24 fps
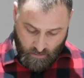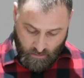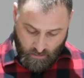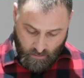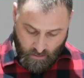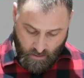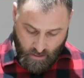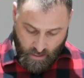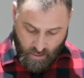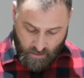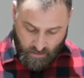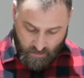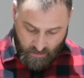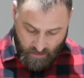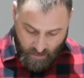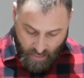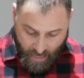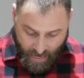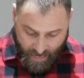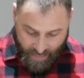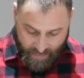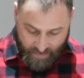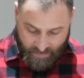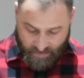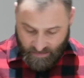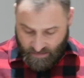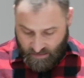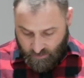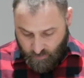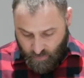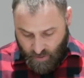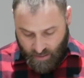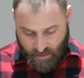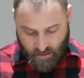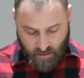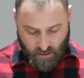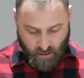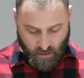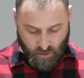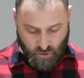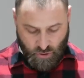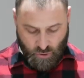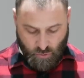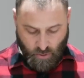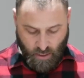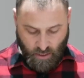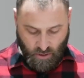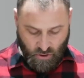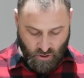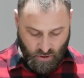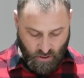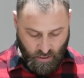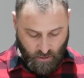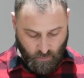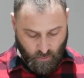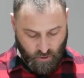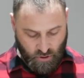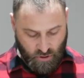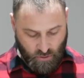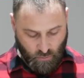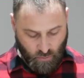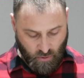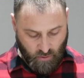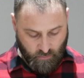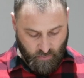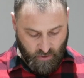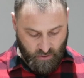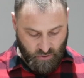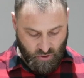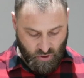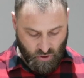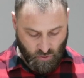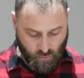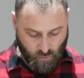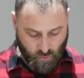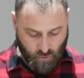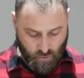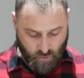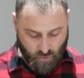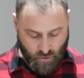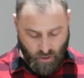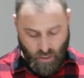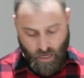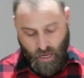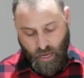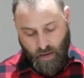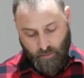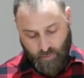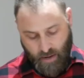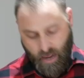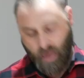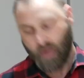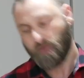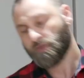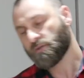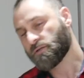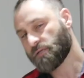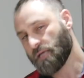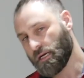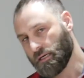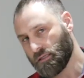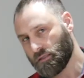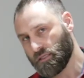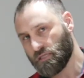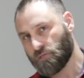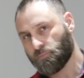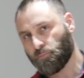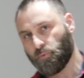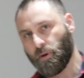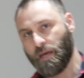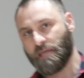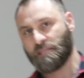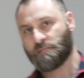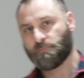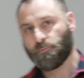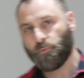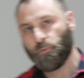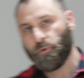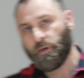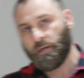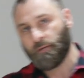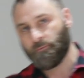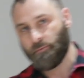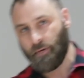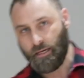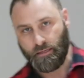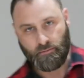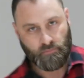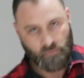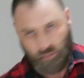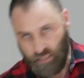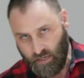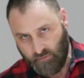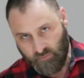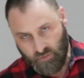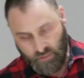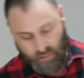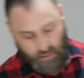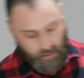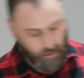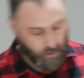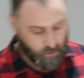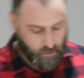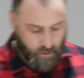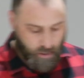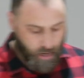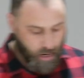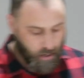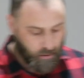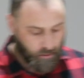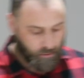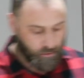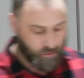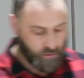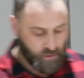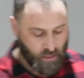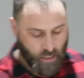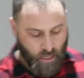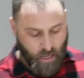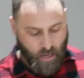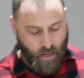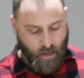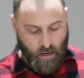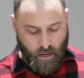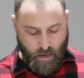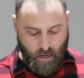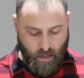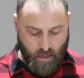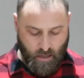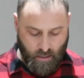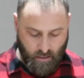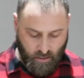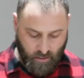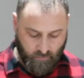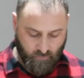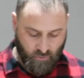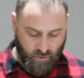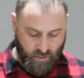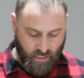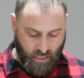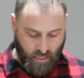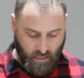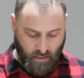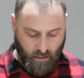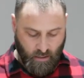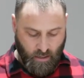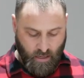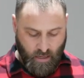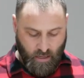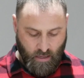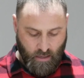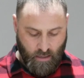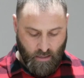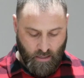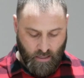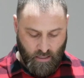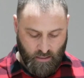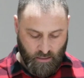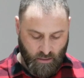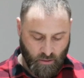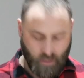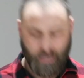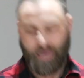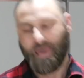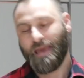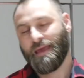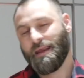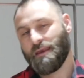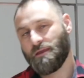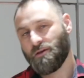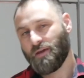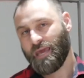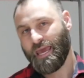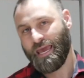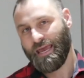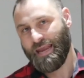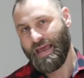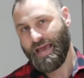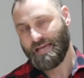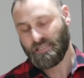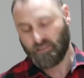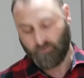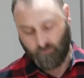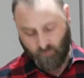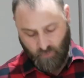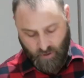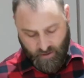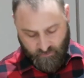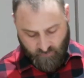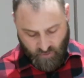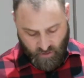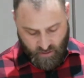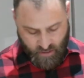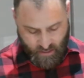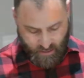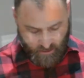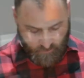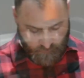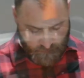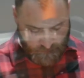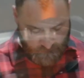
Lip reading: It's nice. It's pin construction. I wish it would have been screwed, but I understand at this price point, at $1,700, give or take, you can't ask for everything.